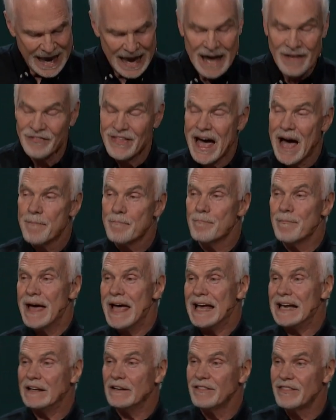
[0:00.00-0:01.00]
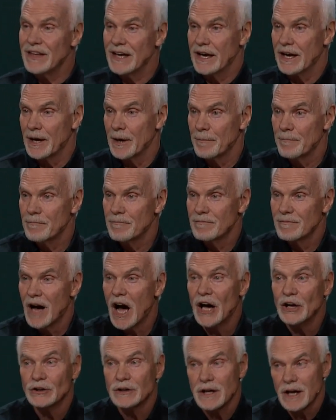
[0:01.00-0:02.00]
And that made them
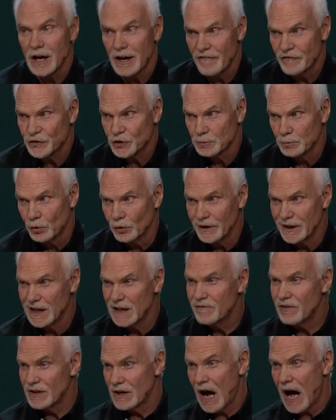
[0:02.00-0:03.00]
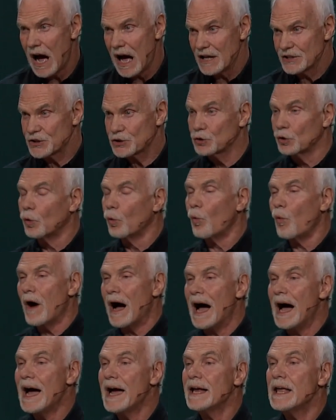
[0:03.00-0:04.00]
uncomfortable, even hostile.
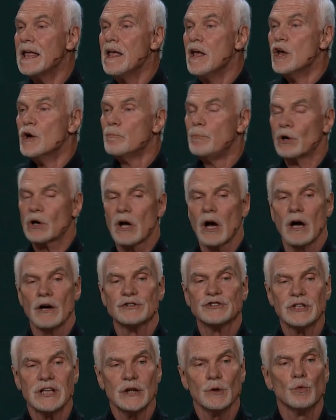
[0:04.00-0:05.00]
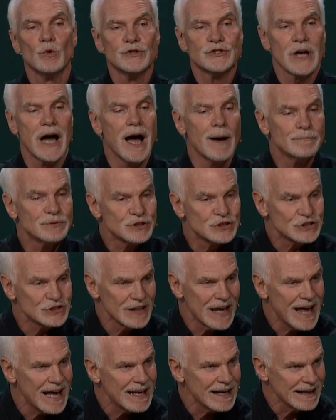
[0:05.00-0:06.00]
Why? Because he was
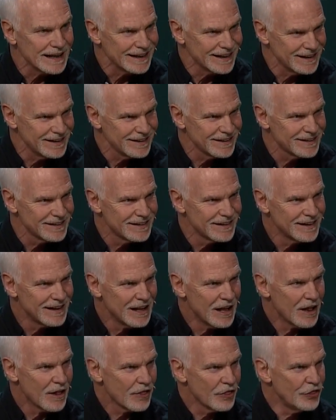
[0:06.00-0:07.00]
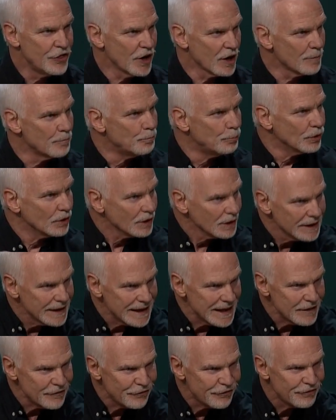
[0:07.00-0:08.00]
upsetting their
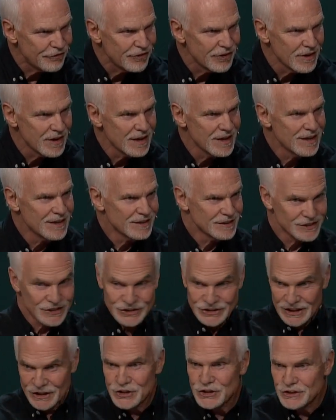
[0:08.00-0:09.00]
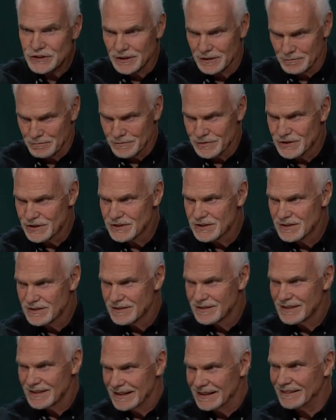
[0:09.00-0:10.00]
belief systems
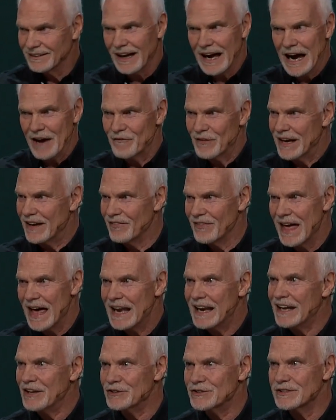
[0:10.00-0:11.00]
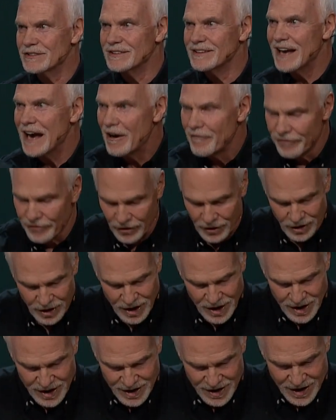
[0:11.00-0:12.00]
in life, and that is
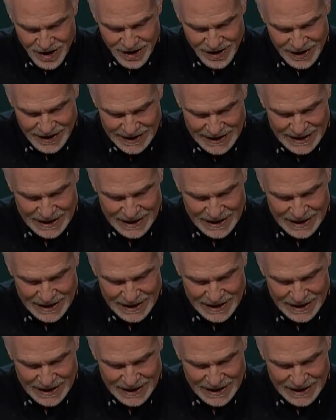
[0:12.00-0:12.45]
never an